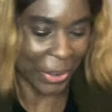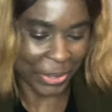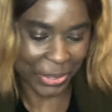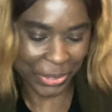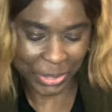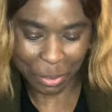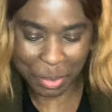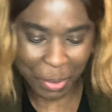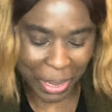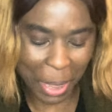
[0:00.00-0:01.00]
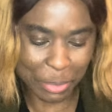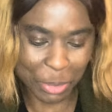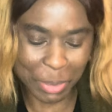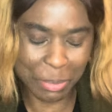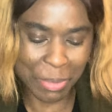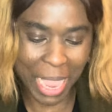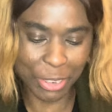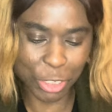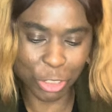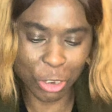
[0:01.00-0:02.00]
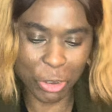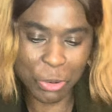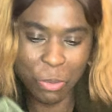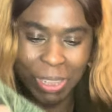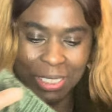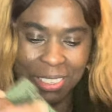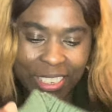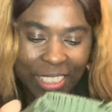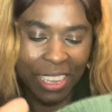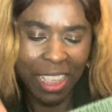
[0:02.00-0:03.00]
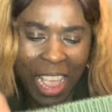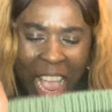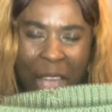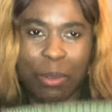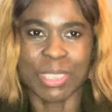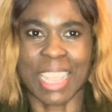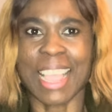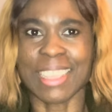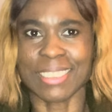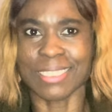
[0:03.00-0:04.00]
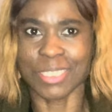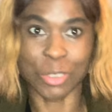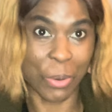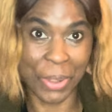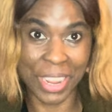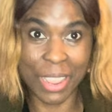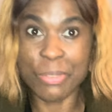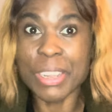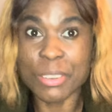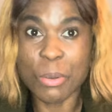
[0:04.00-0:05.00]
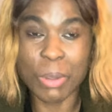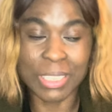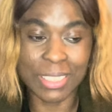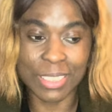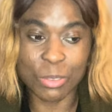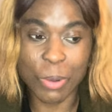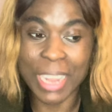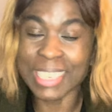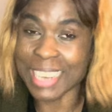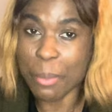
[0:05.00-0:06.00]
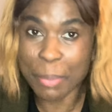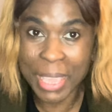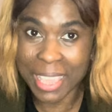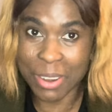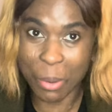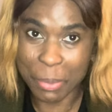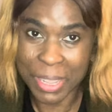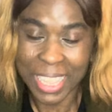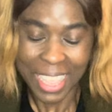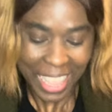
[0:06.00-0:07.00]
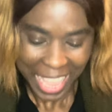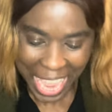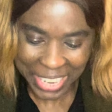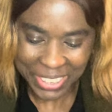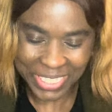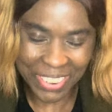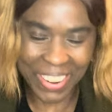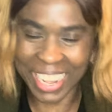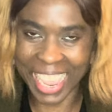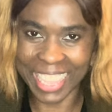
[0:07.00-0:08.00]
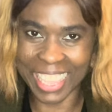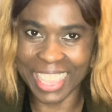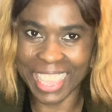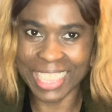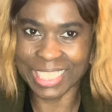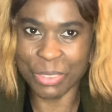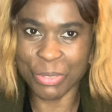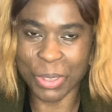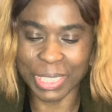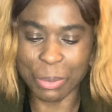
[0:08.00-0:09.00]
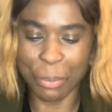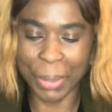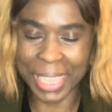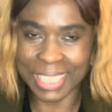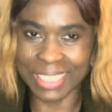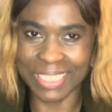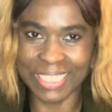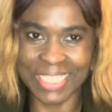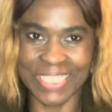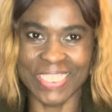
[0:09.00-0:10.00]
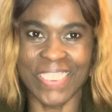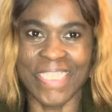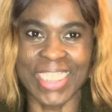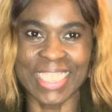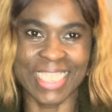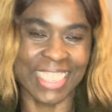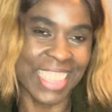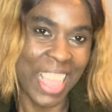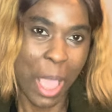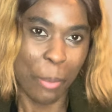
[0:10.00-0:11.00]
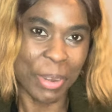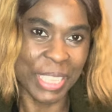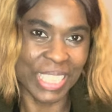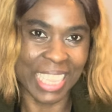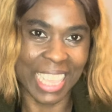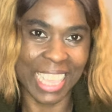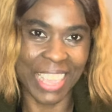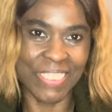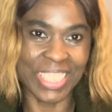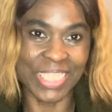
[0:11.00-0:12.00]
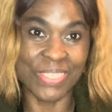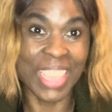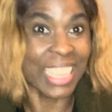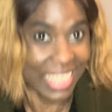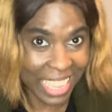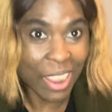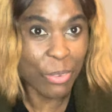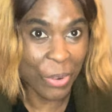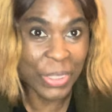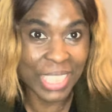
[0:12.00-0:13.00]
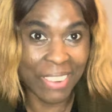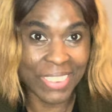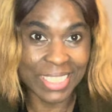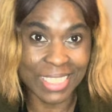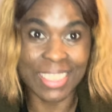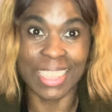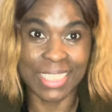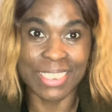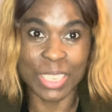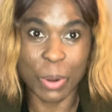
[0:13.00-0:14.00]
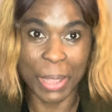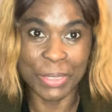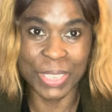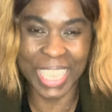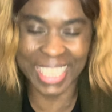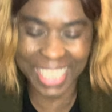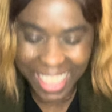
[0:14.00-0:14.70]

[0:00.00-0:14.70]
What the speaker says: know. So some people came to meet me. Are you sure you want it? I was like, sorry, if I don't want it, why did I pick it up? You know, so they were like, in case if you are debating on it, you don't want it, please, you can give it to me. I said, of course I want it. That's the reason why I took it.